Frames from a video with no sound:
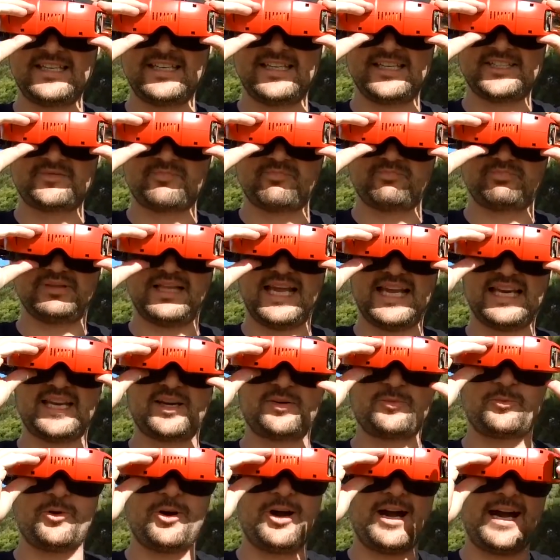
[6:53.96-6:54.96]
it's black
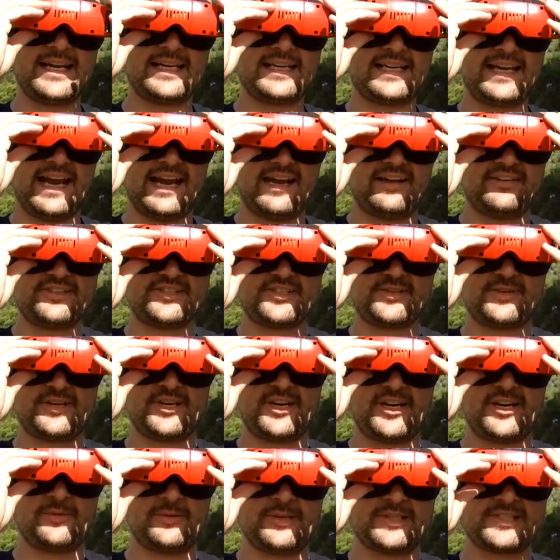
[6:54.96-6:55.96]
and white, Cal, so I don't
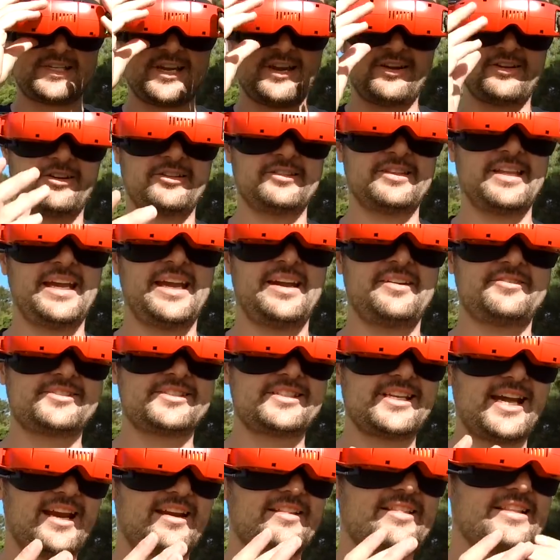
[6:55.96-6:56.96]
know what's going on there. I've
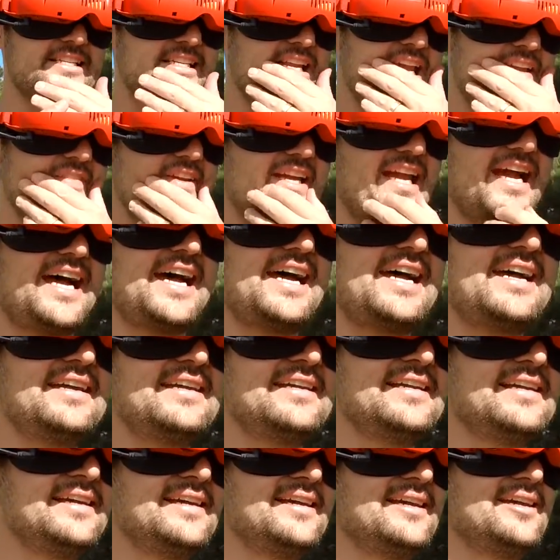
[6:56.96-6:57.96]
started the DVR,
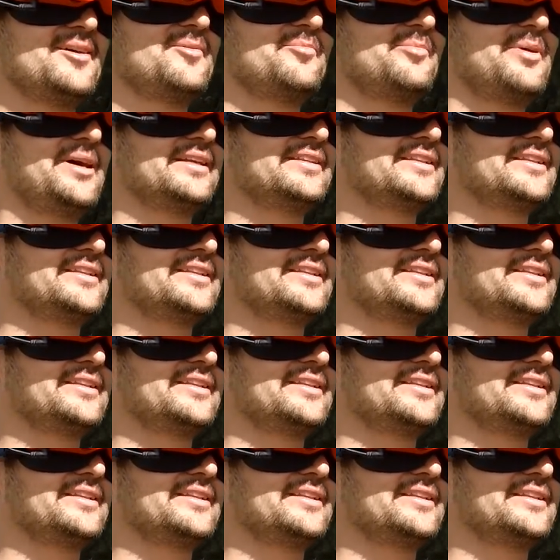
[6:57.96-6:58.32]
but